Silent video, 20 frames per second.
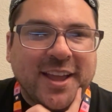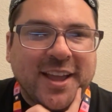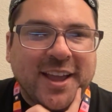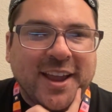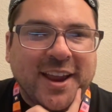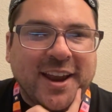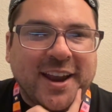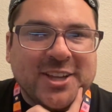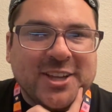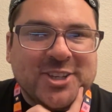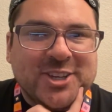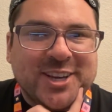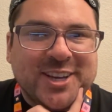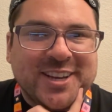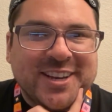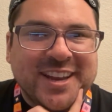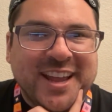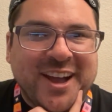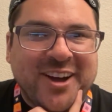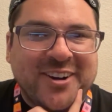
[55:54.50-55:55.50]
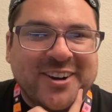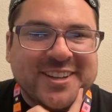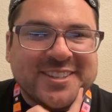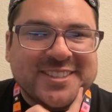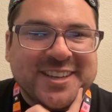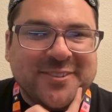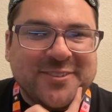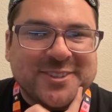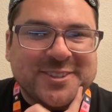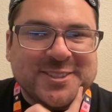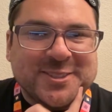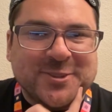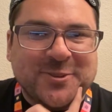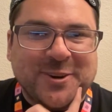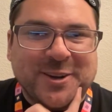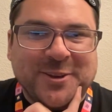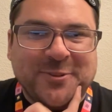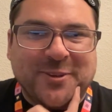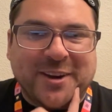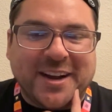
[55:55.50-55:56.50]
and I chickened out because I wasn't
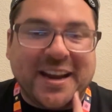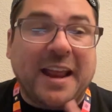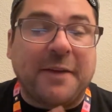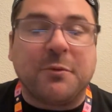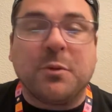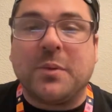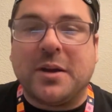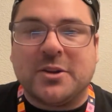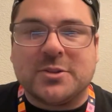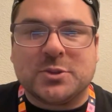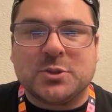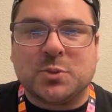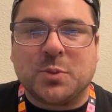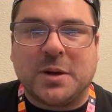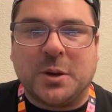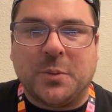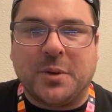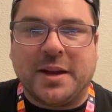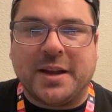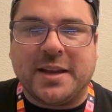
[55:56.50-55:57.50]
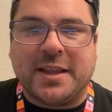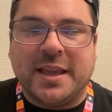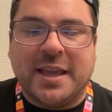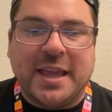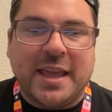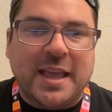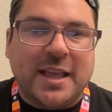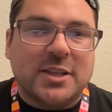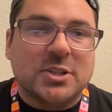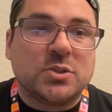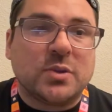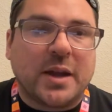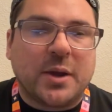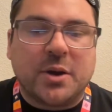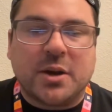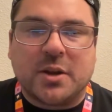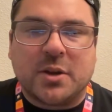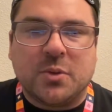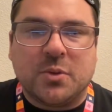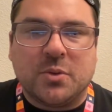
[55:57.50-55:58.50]
21. Everyone else was 21. So I
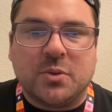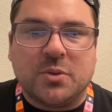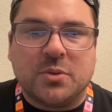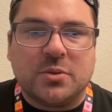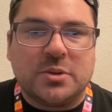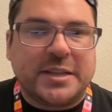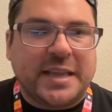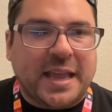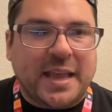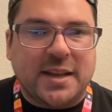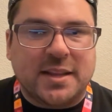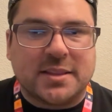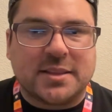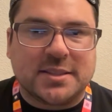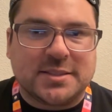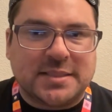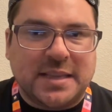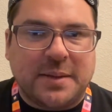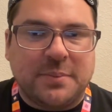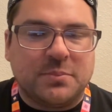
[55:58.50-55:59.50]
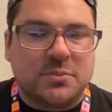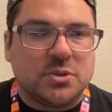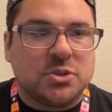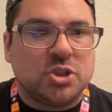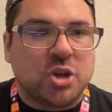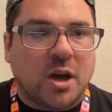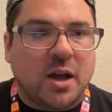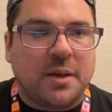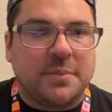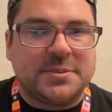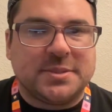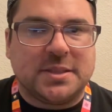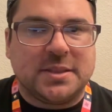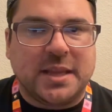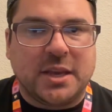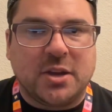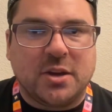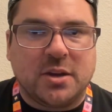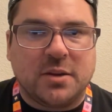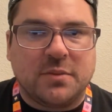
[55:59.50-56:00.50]
couldn't get the same jobs that they could